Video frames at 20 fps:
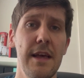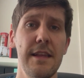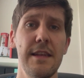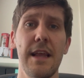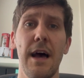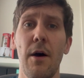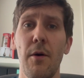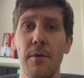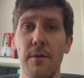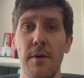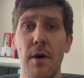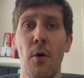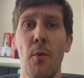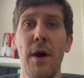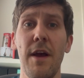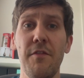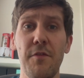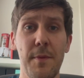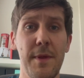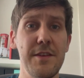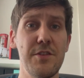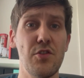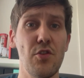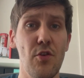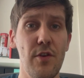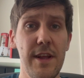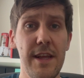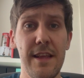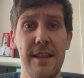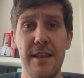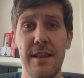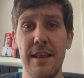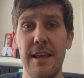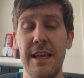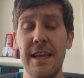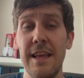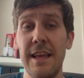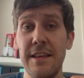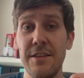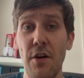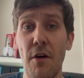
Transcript: Now, away from that story, he's